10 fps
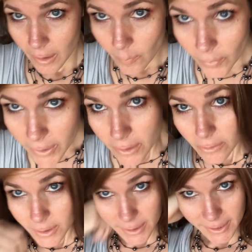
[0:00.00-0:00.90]
But you
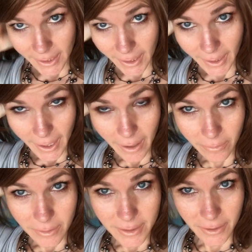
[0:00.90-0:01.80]
see how
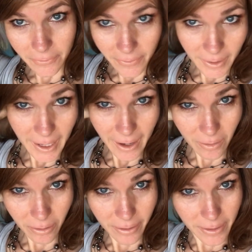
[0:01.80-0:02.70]
different
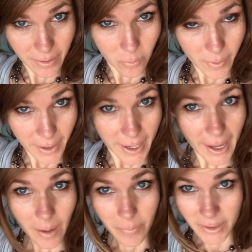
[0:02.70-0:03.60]
how the wig
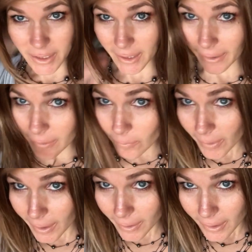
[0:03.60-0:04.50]
cap just kind of
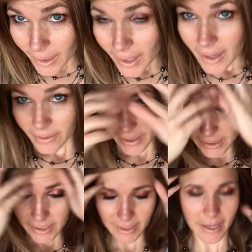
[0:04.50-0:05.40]
made that
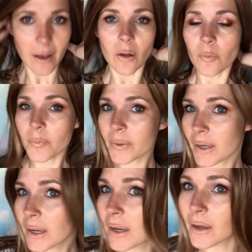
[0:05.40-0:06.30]
scalp
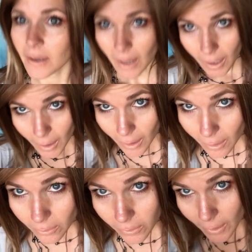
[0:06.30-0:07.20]

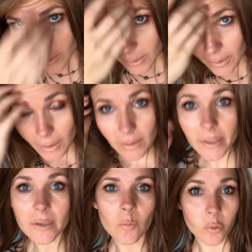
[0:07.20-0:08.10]
look a
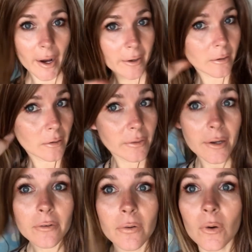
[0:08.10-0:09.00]
little brighter,
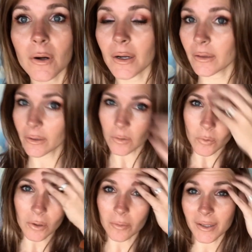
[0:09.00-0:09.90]
therefore a little
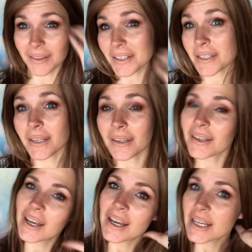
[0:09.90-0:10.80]
more realistic.
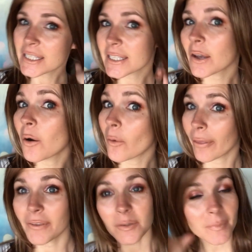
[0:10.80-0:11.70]
So
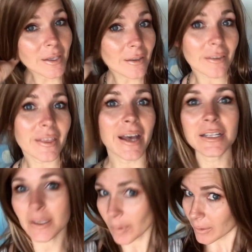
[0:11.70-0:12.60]
to me, that's
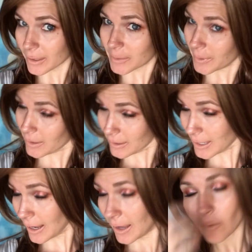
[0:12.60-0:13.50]
a bonus, because
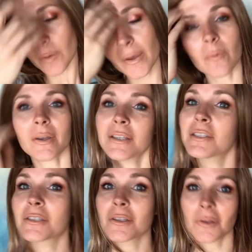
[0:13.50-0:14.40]
I want my wigs
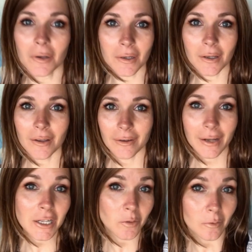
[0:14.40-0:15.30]
to look
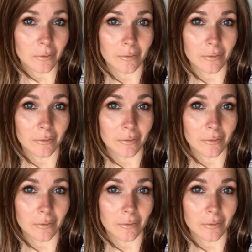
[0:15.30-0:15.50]
natural.